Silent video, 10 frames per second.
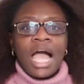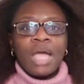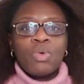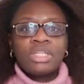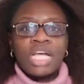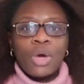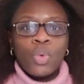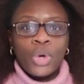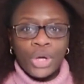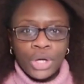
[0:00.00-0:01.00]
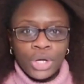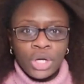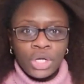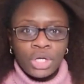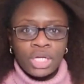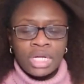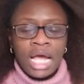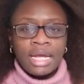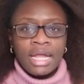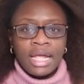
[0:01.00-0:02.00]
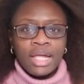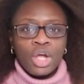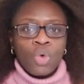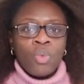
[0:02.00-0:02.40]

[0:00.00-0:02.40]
I was at work that day